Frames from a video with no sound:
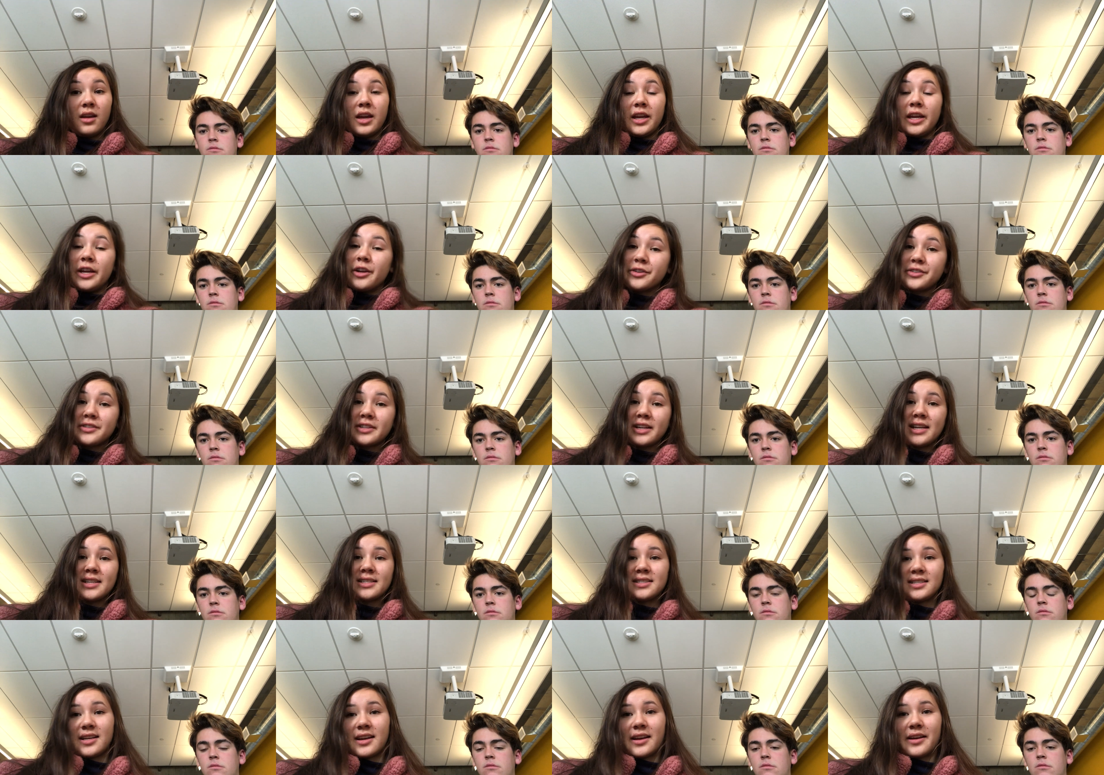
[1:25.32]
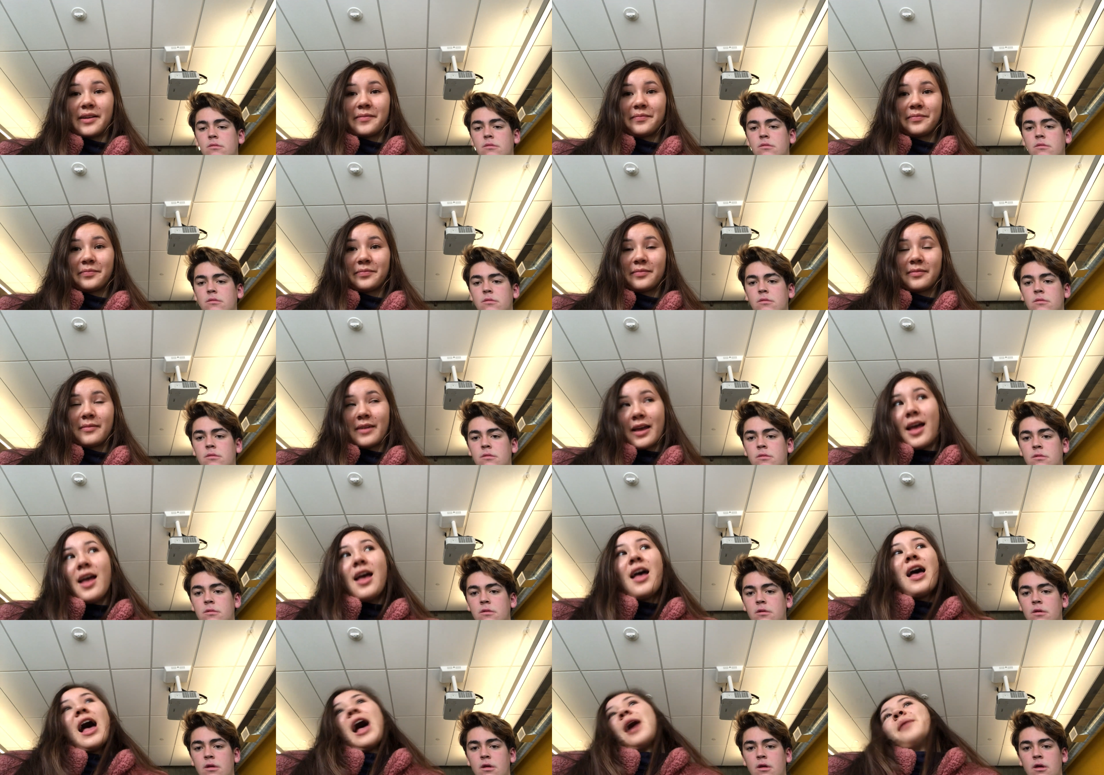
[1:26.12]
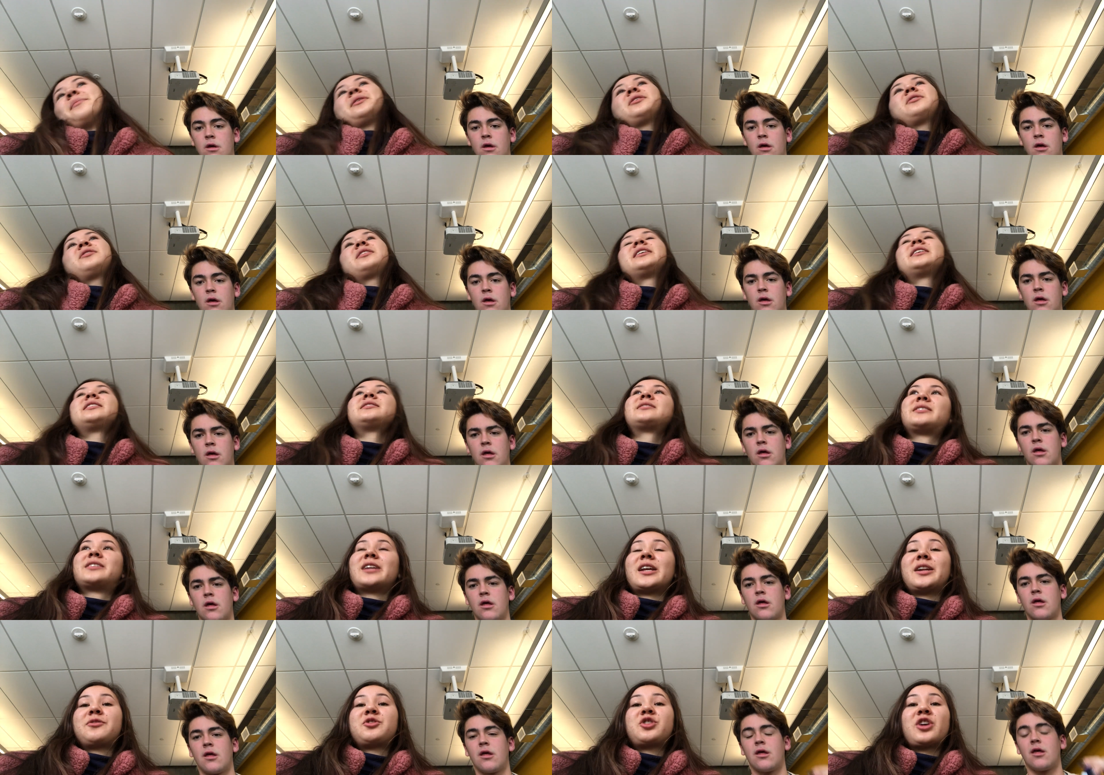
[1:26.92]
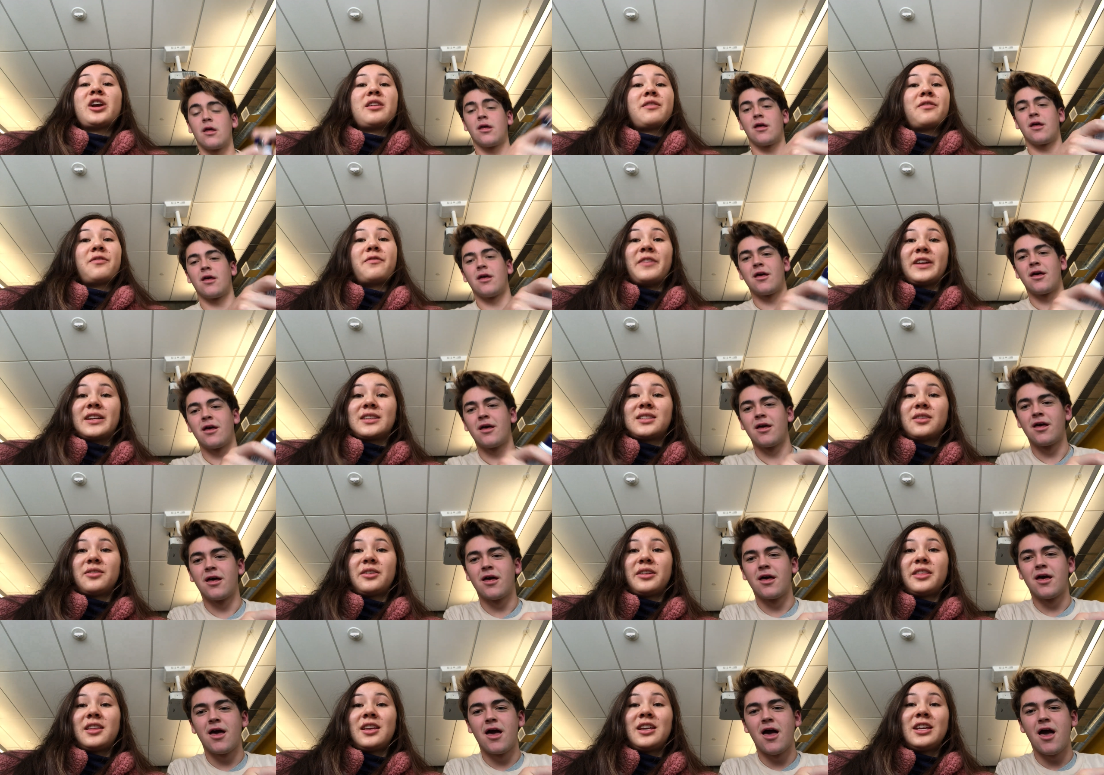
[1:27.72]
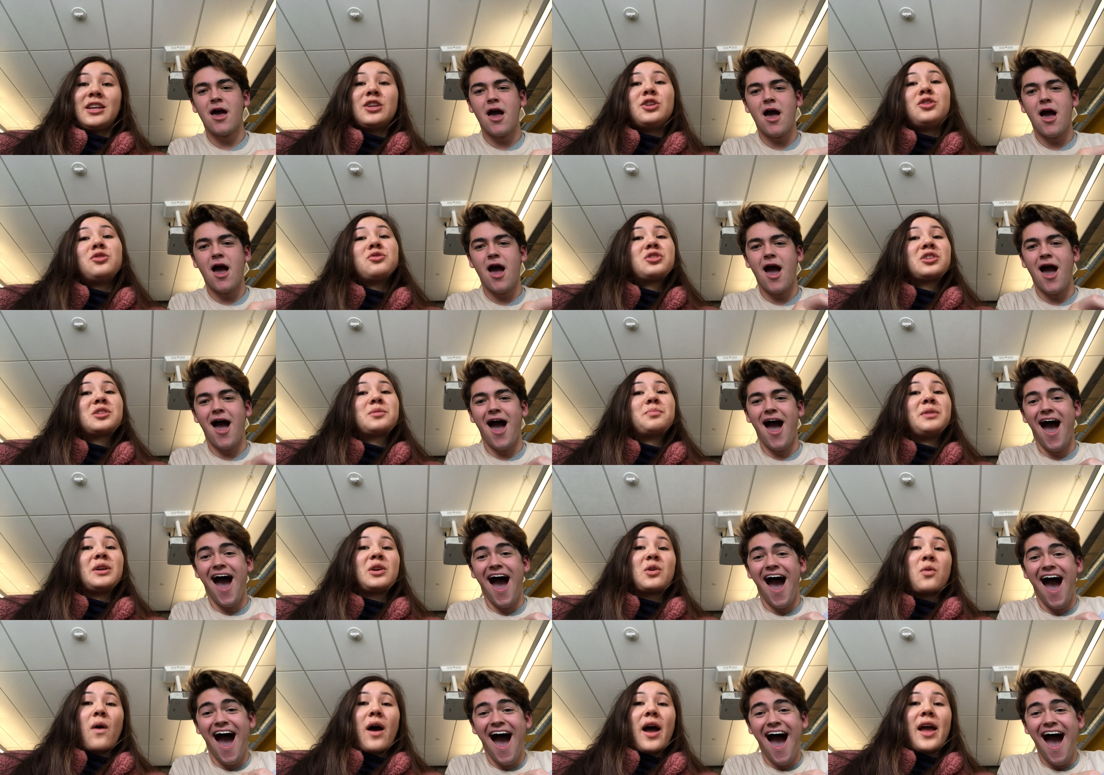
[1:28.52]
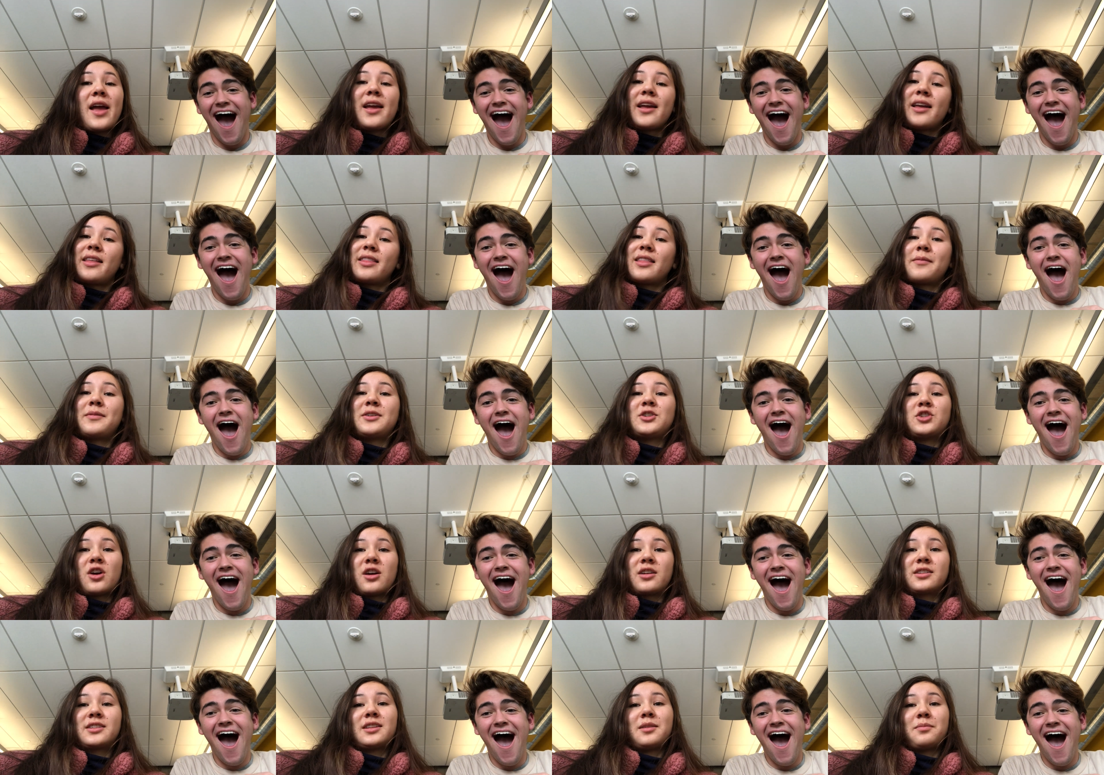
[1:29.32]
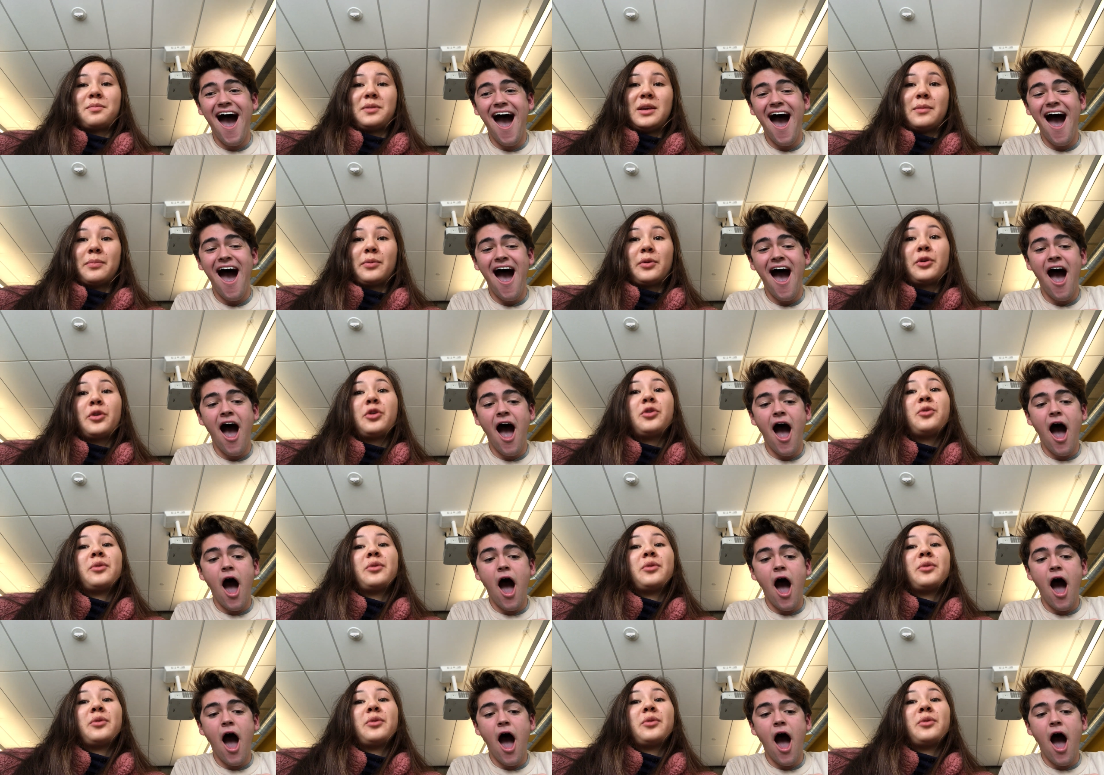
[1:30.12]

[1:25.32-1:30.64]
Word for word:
Speaker 1: here's an idea. How about instead of trying to fix everything, you just be quiet and let me talk to the people